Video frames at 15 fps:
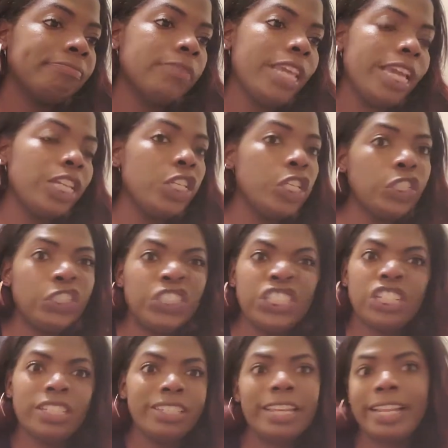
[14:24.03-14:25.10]
Yeah,
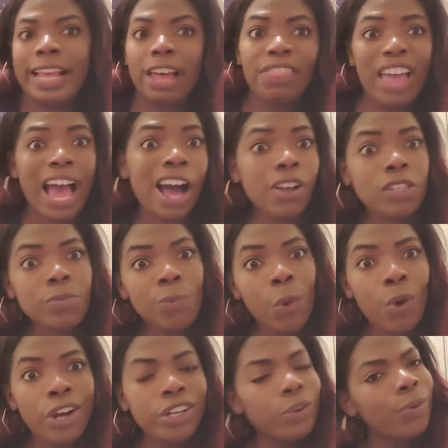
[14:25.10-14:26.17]
just getting out the house
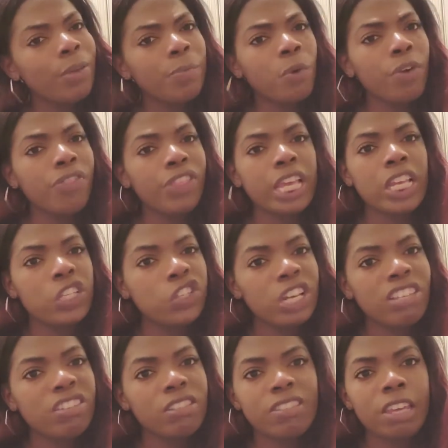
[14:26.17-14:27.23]
more, doing more things,
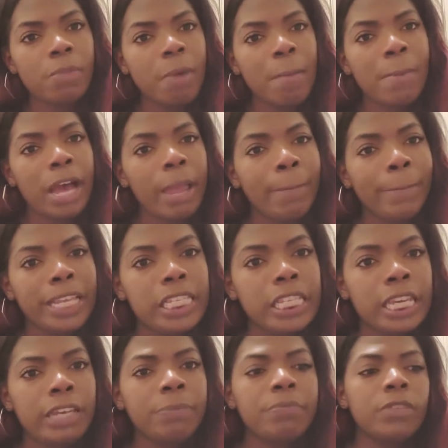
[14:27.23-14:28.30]
just to keep my mind
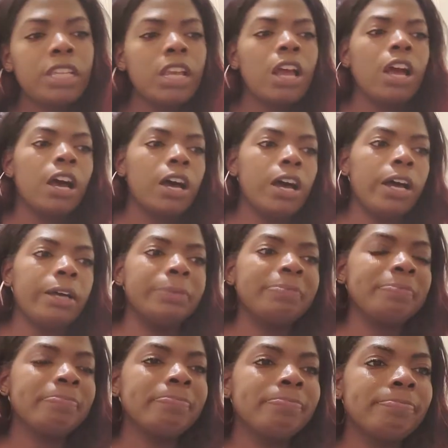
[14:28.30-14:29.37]
busy.
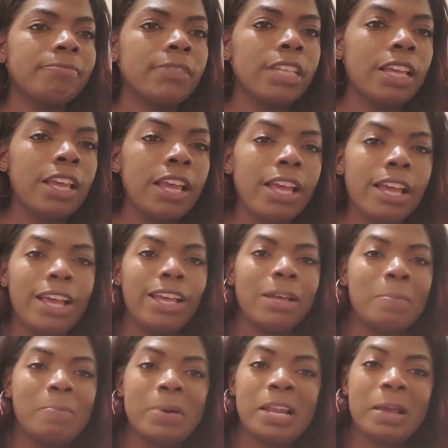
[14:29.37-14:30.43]

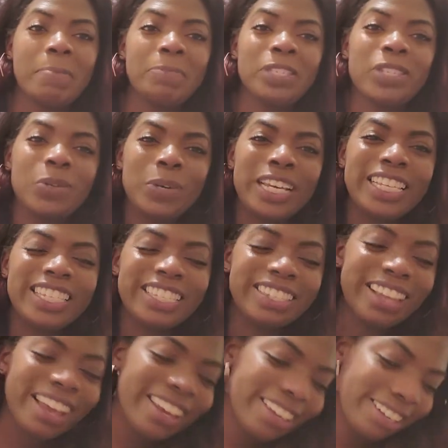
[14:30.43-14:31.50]
But I'm so
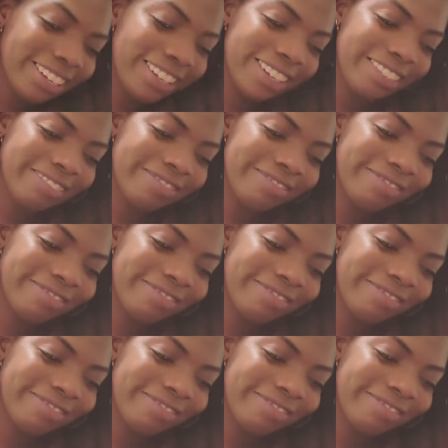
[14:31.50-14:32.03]
excited.